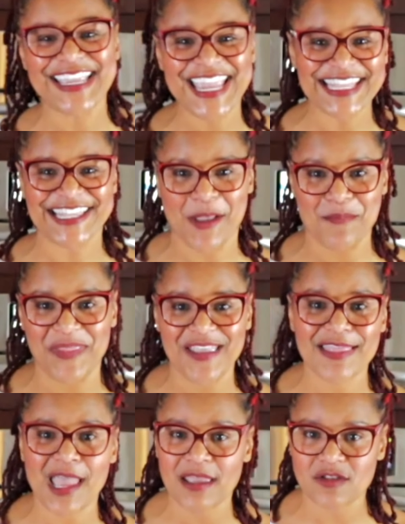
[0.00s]
get
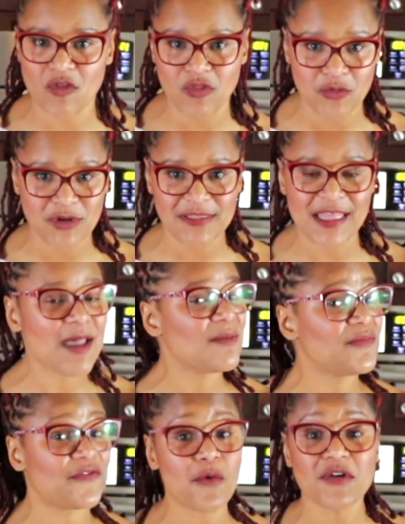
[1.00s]
something that has eluded
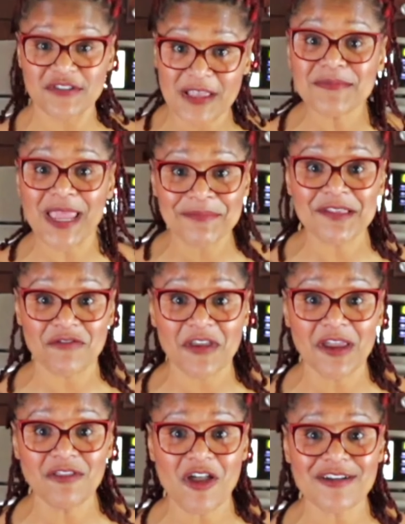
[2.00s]
them for sometimes a
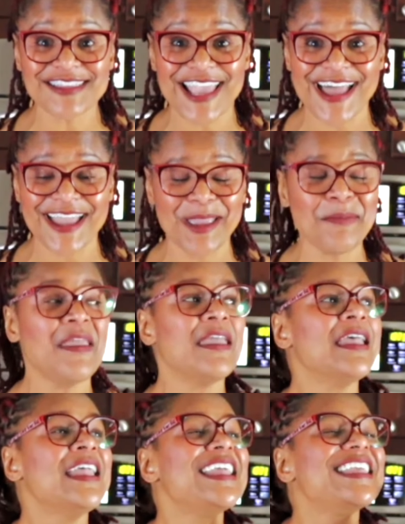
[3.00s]
very long time
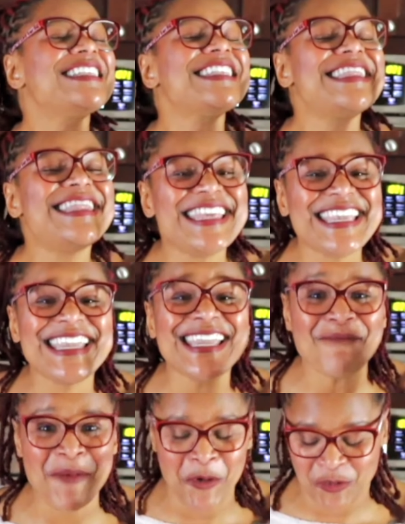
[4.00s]
is
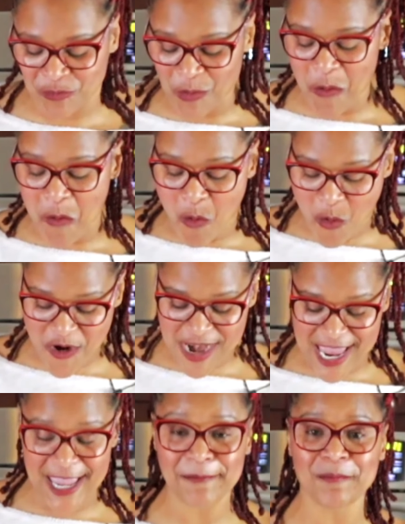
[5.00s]
the most
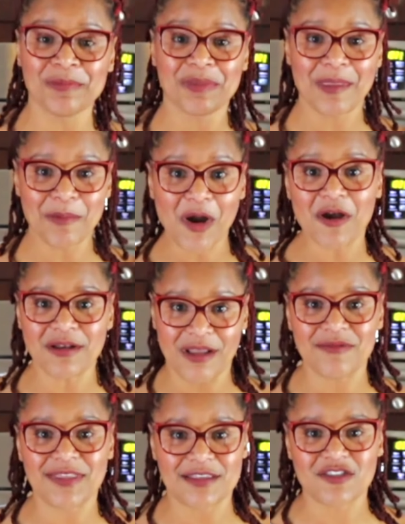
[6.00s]
rewarding part
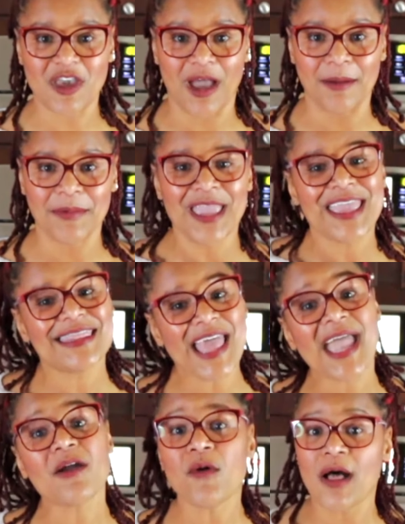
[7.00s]
of this job.
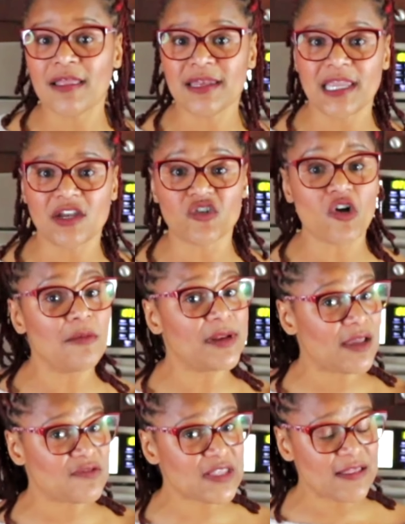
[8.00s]
That and quality control, but
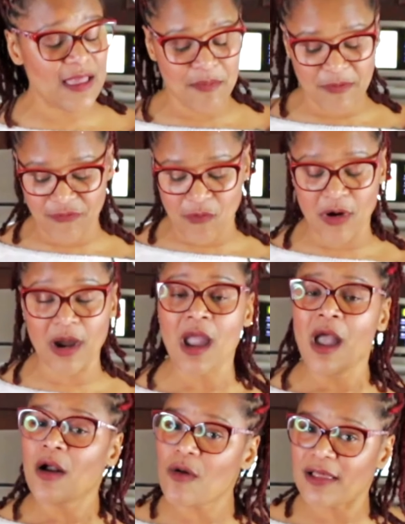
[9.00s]
I've said that before.
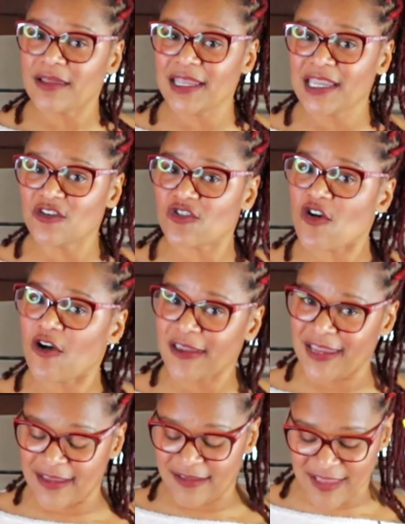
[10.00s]
Quality control
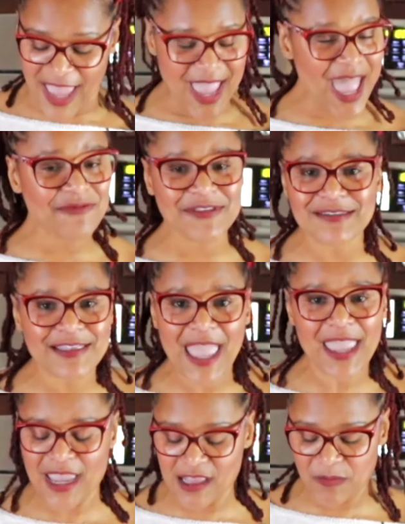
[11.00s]
is, I have to
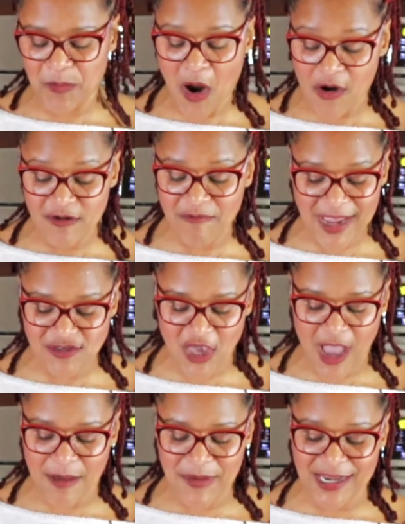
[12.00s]
say it, it's part of my
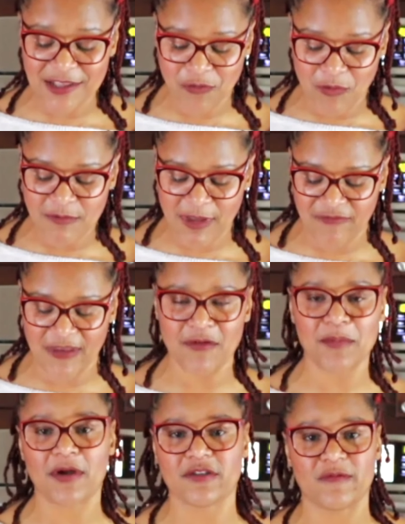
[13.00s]
job, and it's one of my
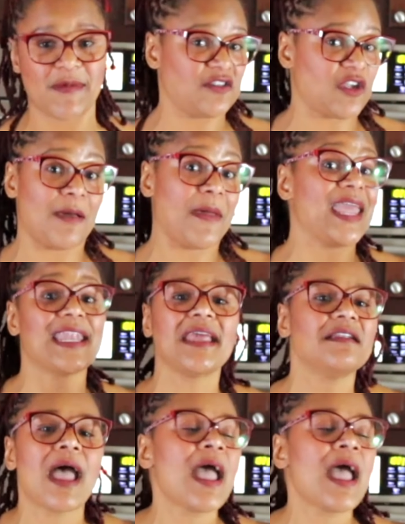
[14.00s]
favorite parts of my job. And